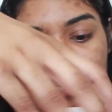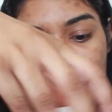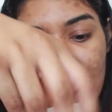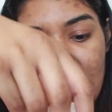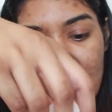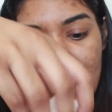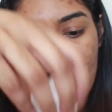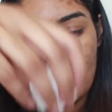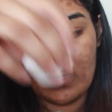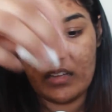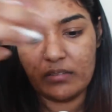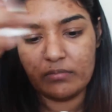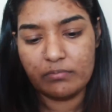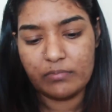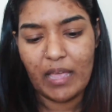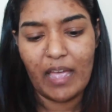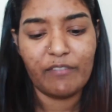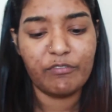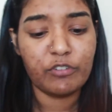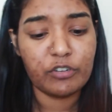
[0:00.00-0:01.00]

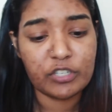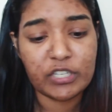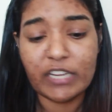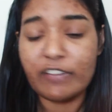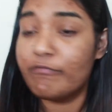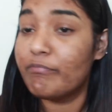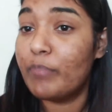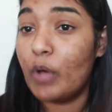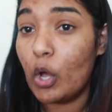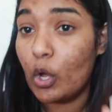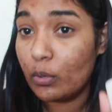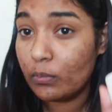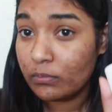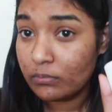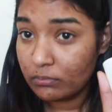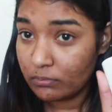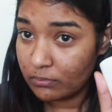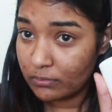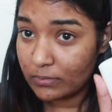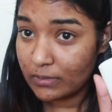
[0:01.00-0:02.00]
Aftershave
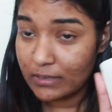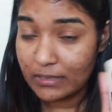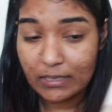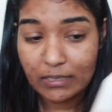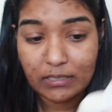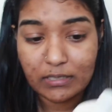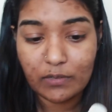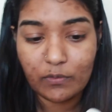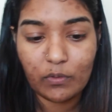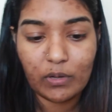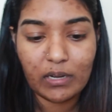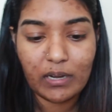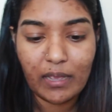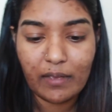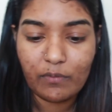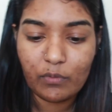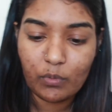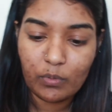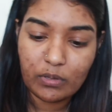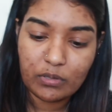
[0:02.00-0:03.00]
Balm, the sensitive one.
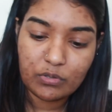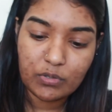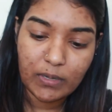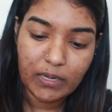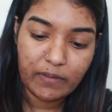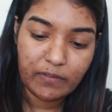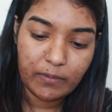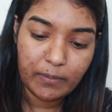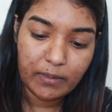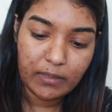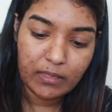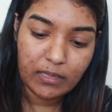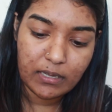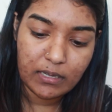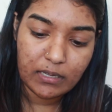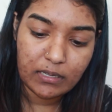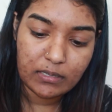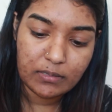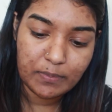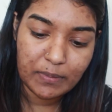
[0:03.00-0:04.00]
Everyone's raved about
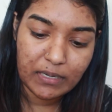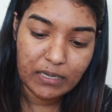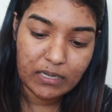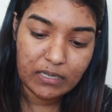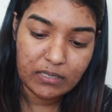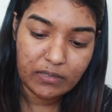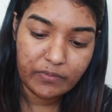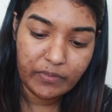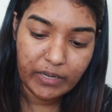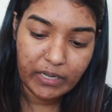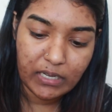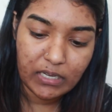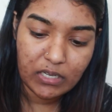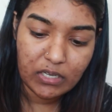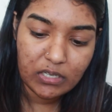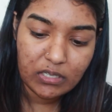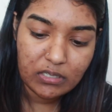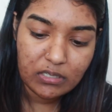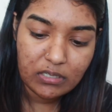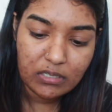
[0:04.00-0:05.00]
this because of
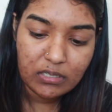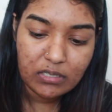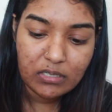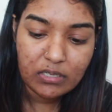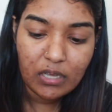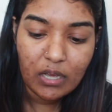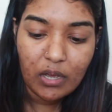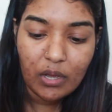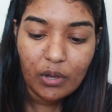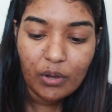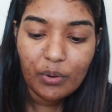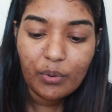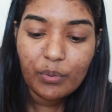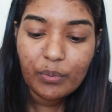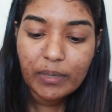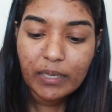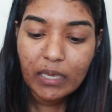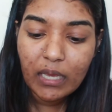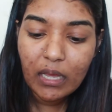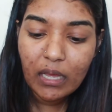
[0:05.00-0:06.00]
Nikki
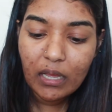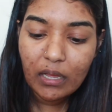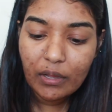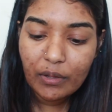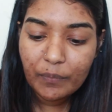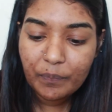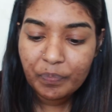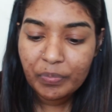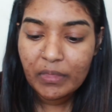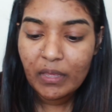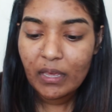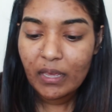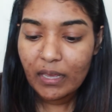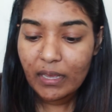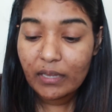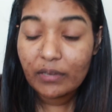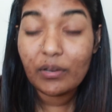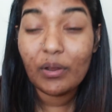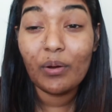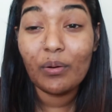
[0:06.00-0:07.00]
Tutorial.
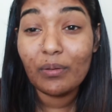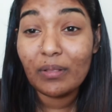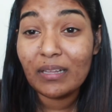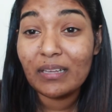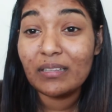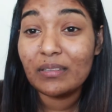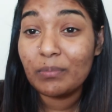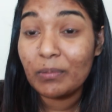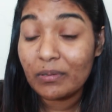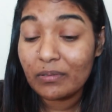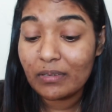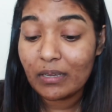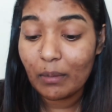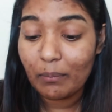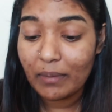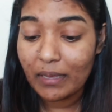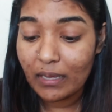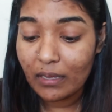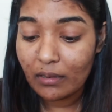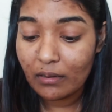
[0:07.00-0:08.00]
It totally smells like a
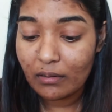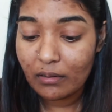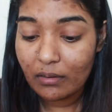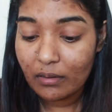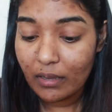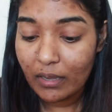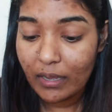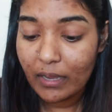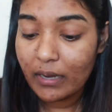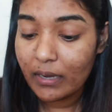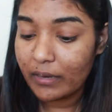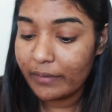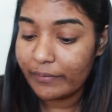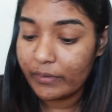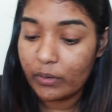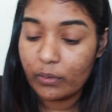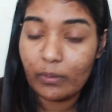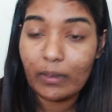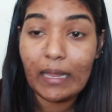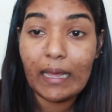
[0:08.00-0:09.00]
man. I ain't even
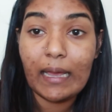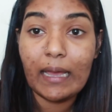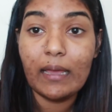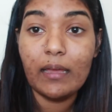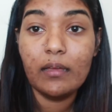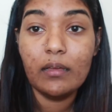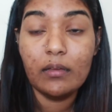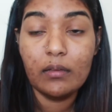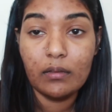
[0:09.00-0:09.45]
gonna lie.